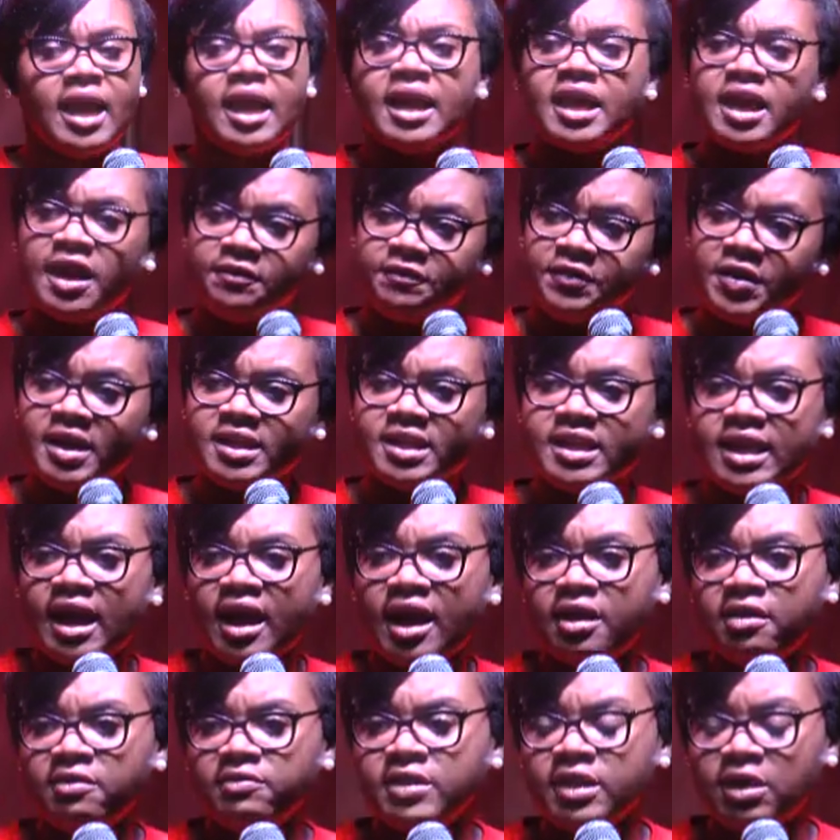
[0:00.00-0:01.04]
Give
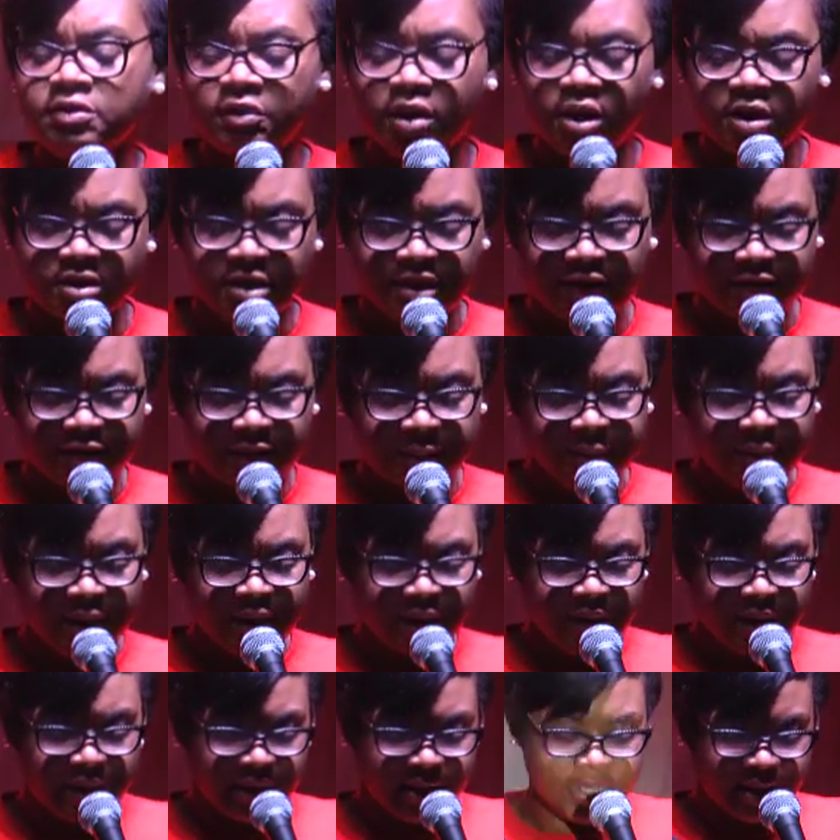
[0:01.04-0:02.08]
yourselves a round of
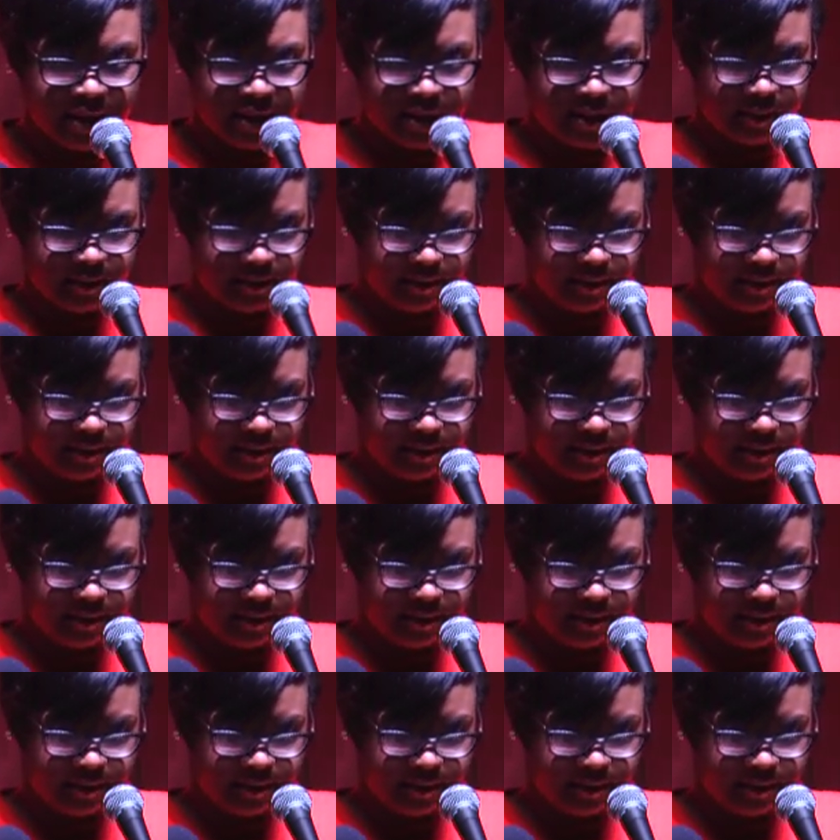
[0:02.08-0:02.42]
applause.